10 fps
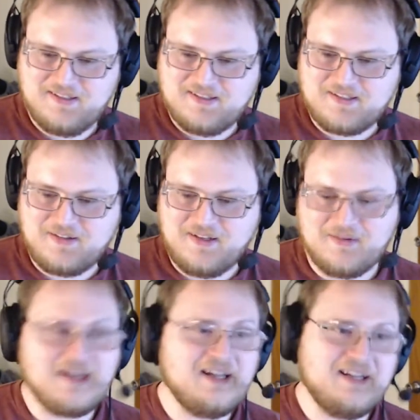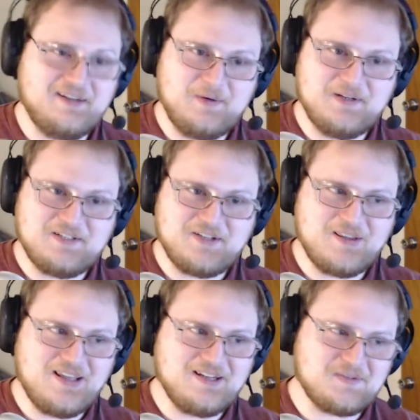So anyway, I wanted to show you
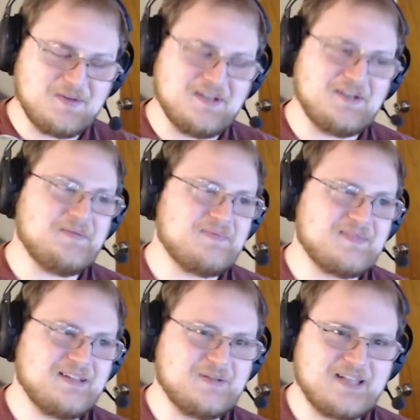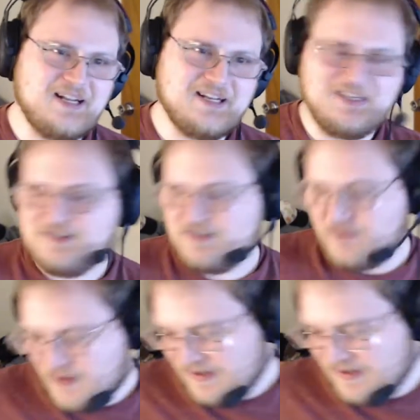that as well. Now, I was kind of curious if you had